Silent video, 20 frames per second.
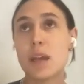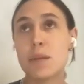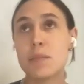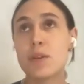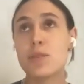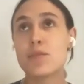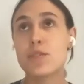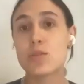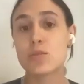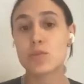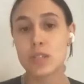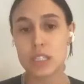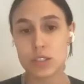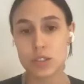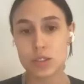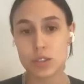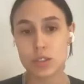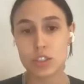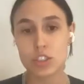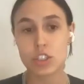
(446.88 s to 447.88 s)
some of the
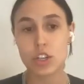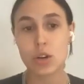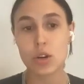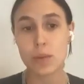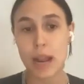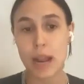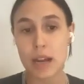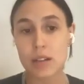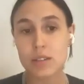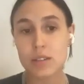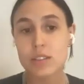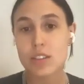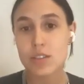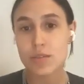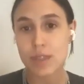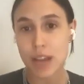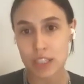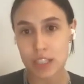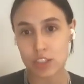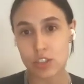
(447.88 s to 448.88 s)
research around the
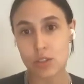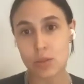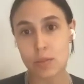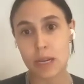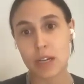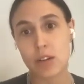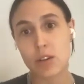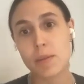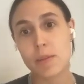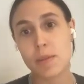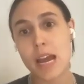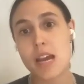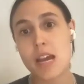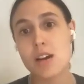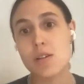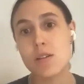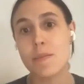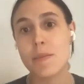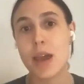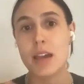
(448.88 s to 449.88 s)
vaginal
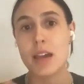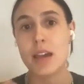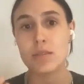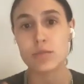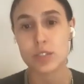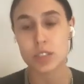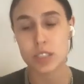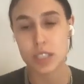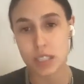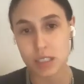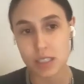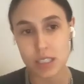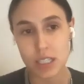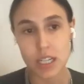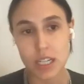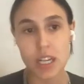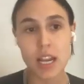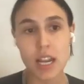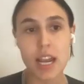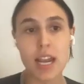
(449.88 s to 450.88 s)
microbiome and
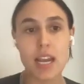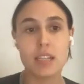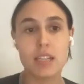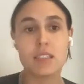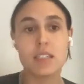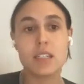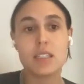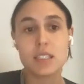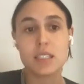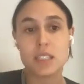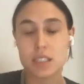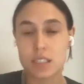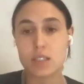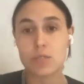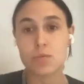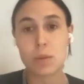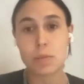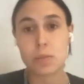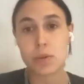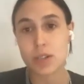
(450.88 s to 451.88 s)
fertility and
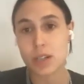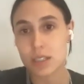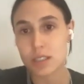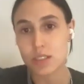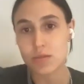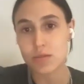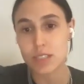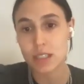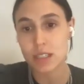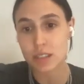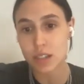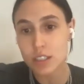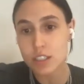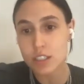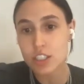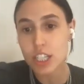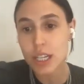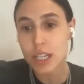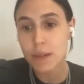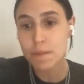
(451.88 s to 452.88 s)
assisted reproductive
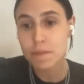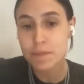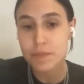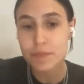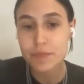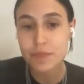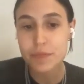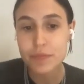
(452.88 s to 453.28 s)
technology?